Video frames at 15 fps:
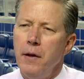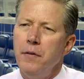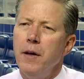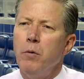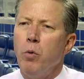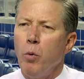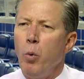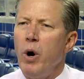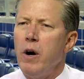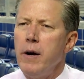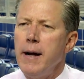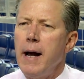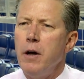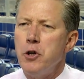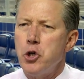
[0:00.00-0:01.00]
I think we're
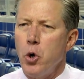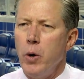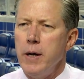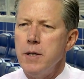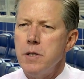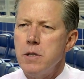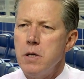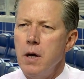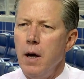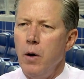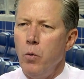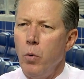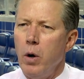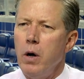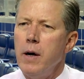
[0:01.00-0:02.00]
wearing out joints
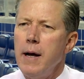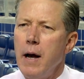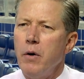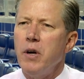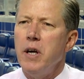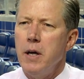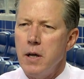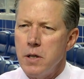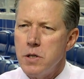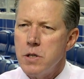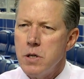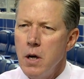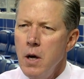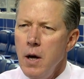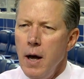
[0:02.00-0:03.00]
and wearing out
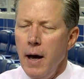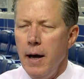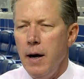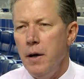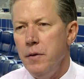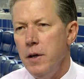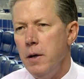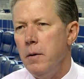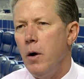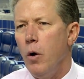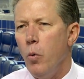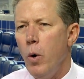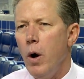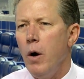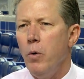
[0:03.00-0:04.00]
kids. And I think
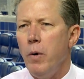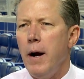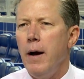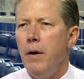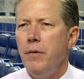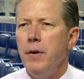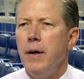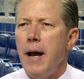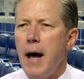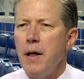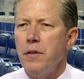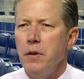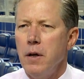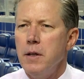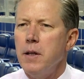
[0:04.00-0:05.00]
a well-rounded
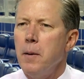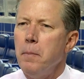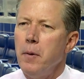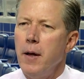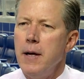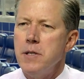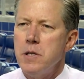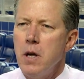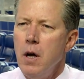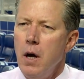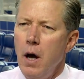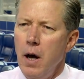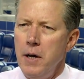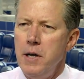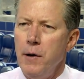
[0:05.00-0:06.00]
athlete that plays
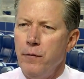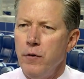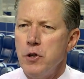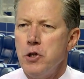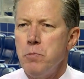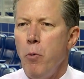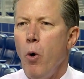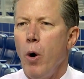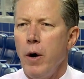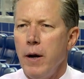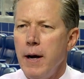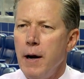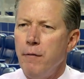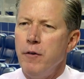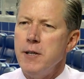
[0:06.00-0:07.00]
a different sport
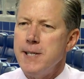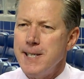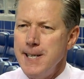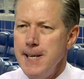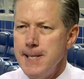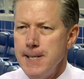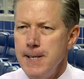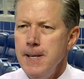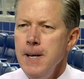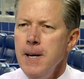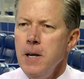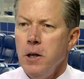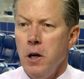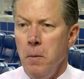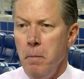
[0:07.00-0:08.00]
in every season
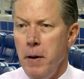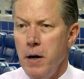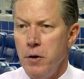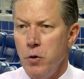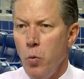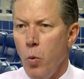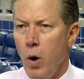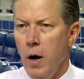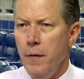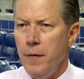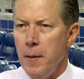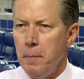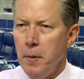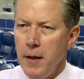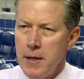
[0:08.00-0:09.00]
compared to one
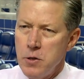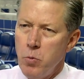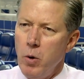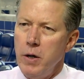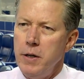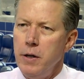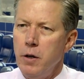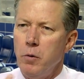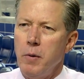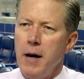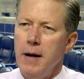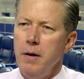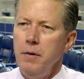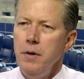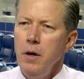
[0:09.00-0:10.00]
that plays one
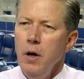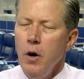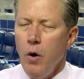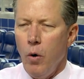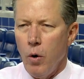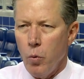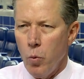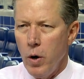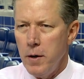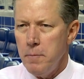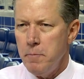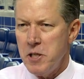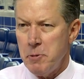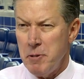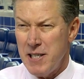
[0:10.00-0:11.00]
year-round or one
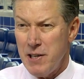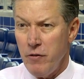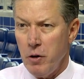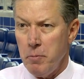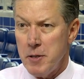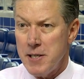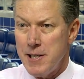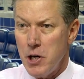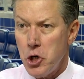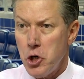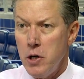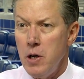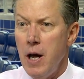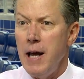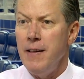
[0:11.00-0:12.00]
specific
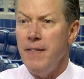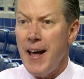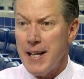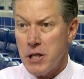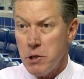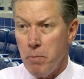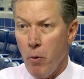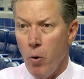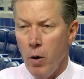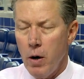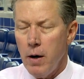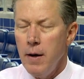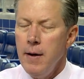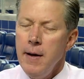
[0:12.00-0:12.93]
position in that sport,